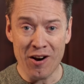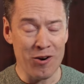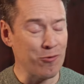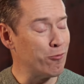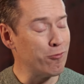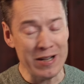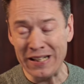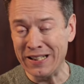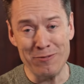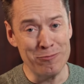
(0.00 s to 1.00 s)
are
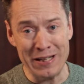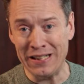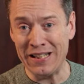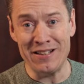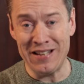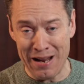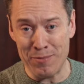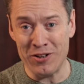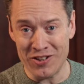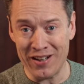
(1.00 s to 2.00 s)
really, really
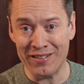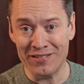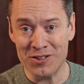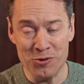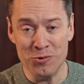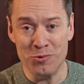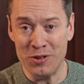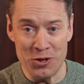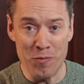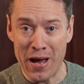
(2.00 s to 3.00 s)
damaging to
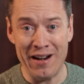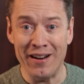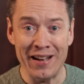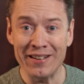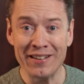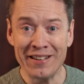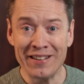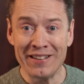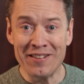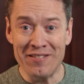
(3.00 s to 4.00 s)
humanity.
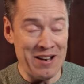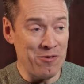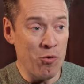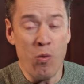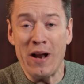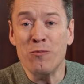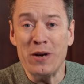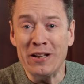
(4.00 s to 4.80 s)
That when